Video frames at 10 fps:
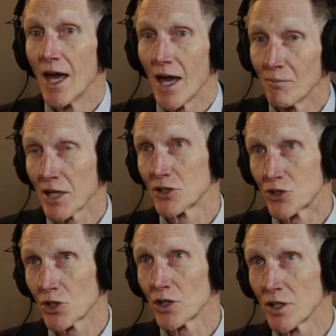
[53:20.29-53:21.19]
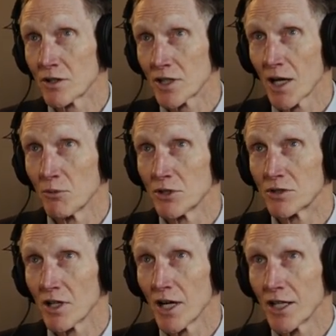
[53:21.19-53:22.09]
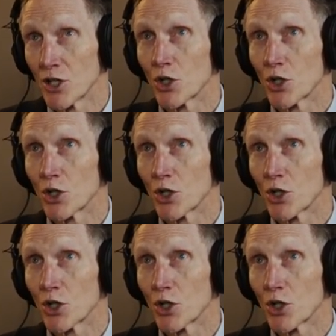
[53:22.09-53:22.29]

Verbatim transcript: And my concern at the time was I'd